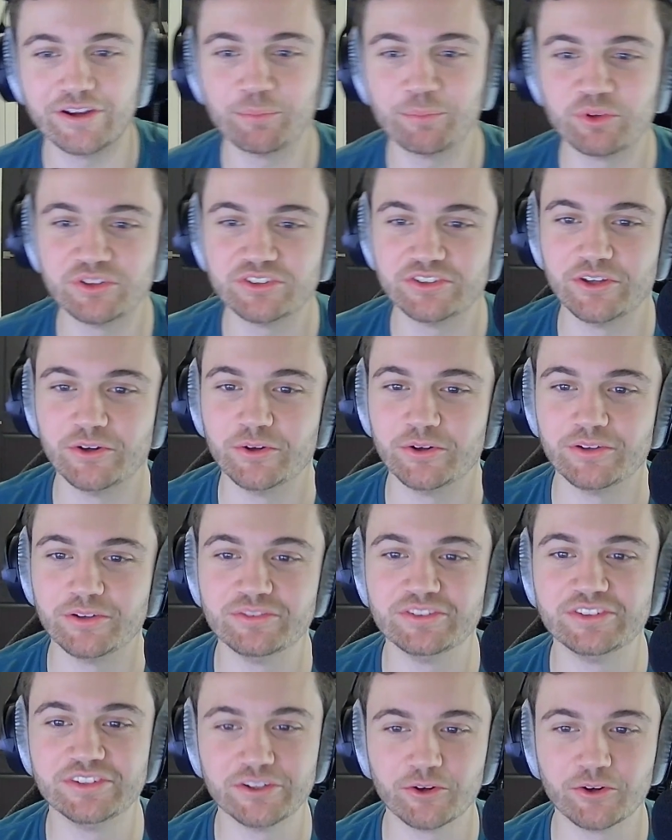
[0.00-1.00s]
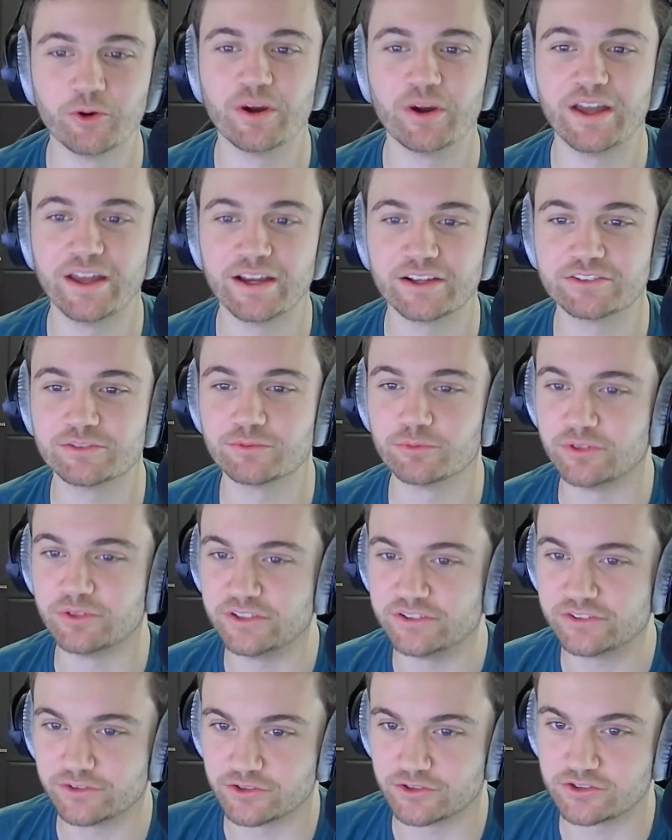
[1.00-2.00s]
episode of 0x
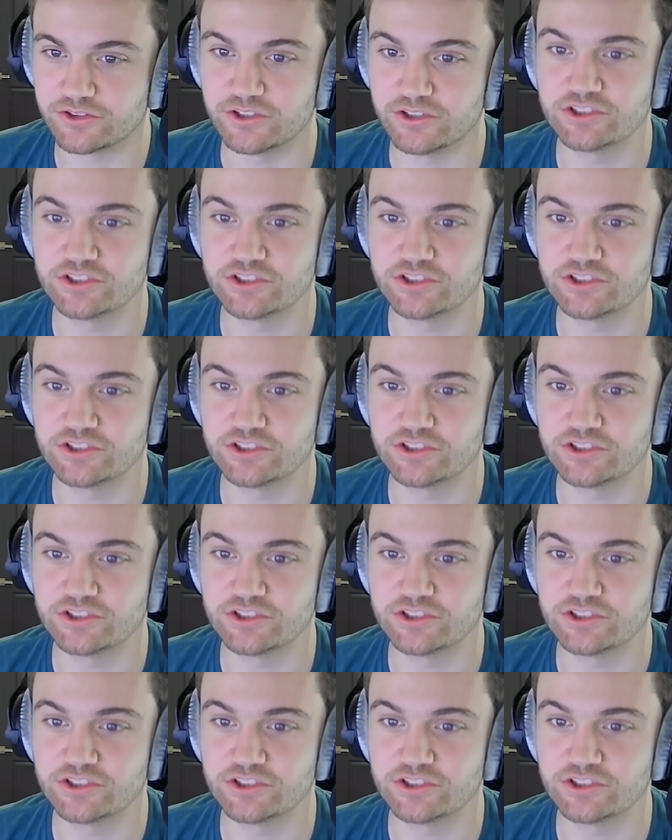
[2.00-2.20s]
Research.